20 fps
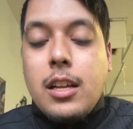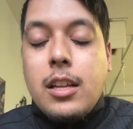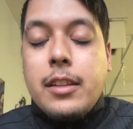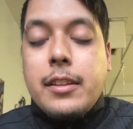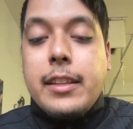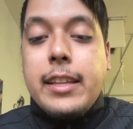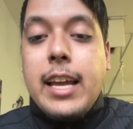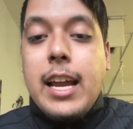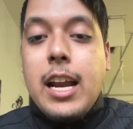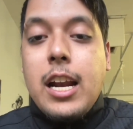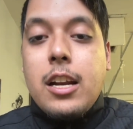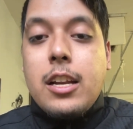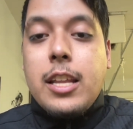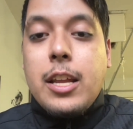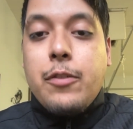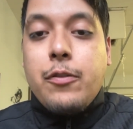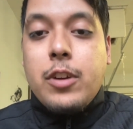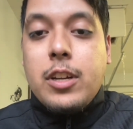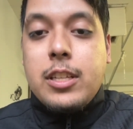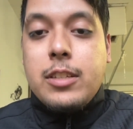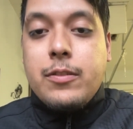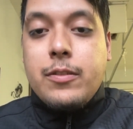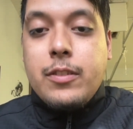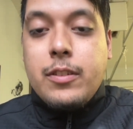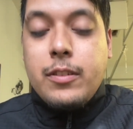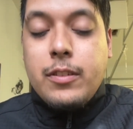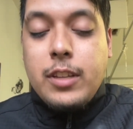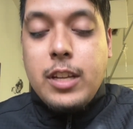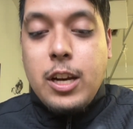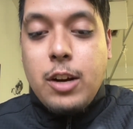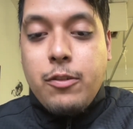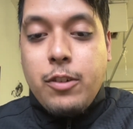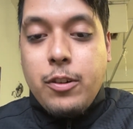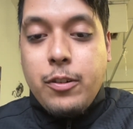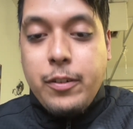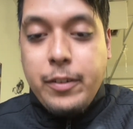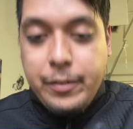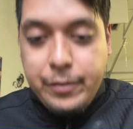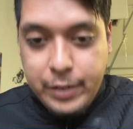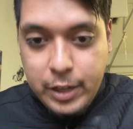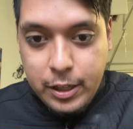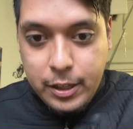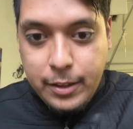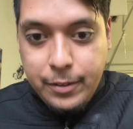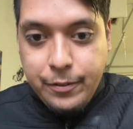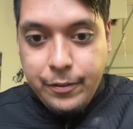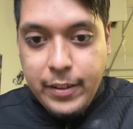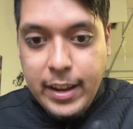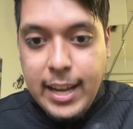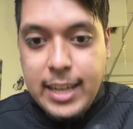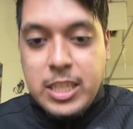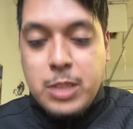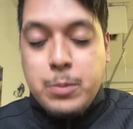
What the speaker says: There they will review the facts